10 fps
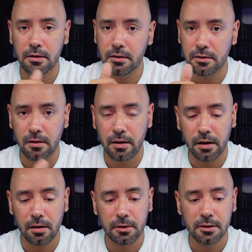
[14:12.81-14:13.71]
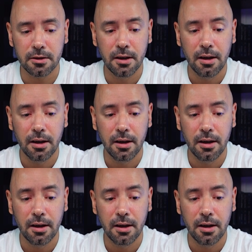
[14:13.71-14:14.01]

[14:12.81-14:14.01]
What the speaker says: It's gonna help us,